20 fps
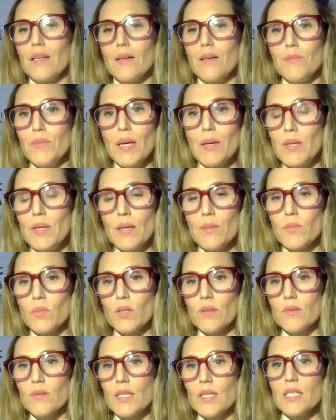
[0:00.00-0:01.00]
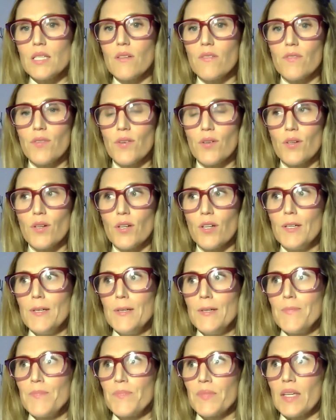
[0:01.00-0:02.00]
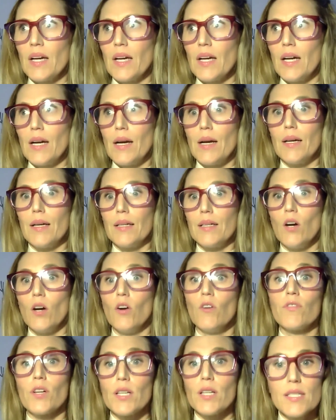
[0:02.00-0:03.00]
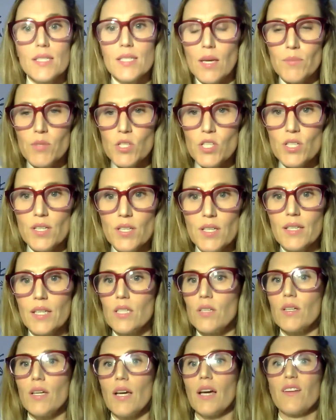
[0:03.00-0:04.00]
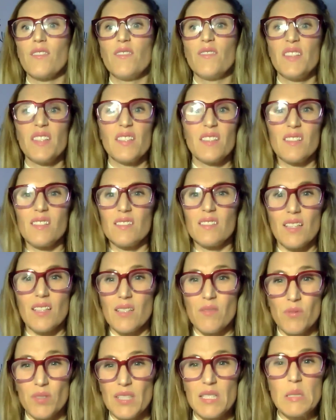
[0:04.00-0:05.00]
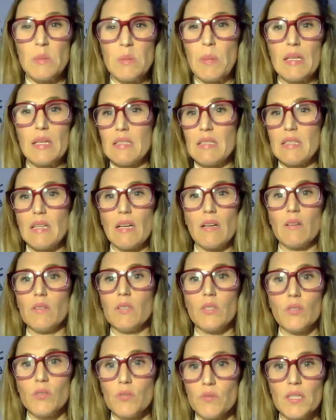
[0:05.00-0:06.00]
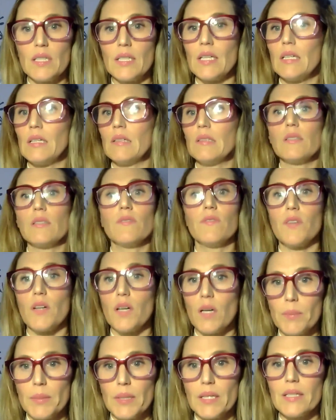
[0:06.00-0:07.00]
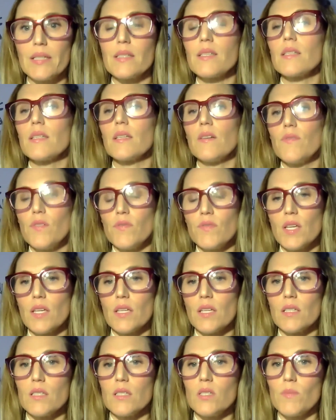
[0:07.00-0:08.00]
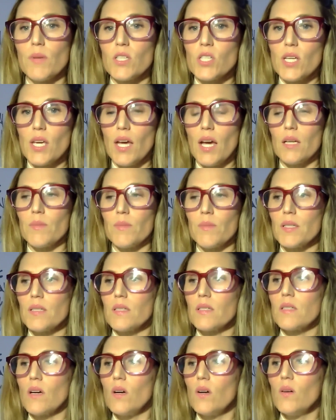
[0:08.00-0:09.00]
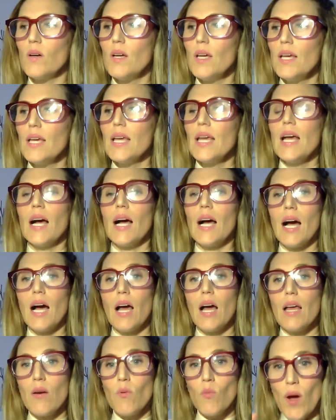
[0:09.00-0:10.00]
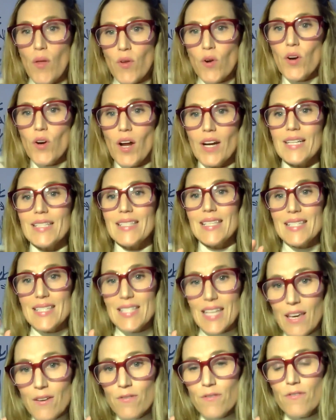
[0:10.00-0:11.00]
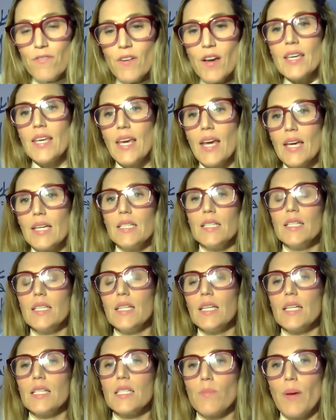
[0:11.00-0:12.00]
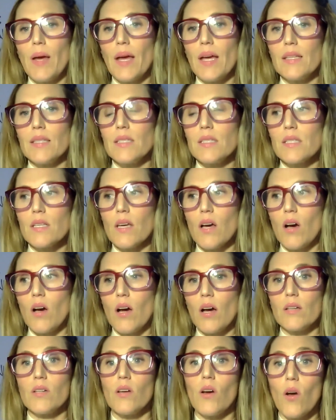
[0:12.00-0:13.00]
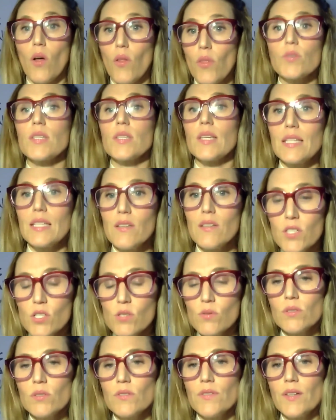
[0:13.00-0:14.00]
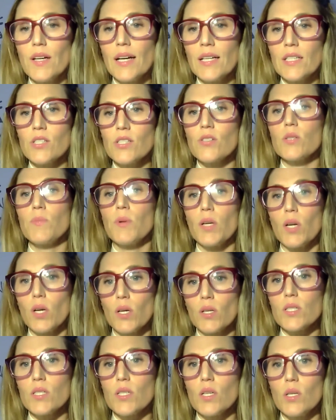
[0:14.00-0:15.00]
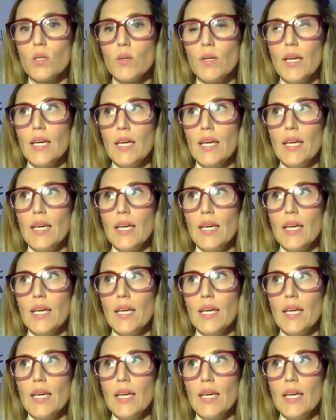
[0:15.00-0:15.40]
may be more at risk for overconsumption, and then you kind of feel like really spaced out, you green out, you vomit if you've taken too much cannabis. So whether or not it's safe, again, it depends on all those individual factors, but also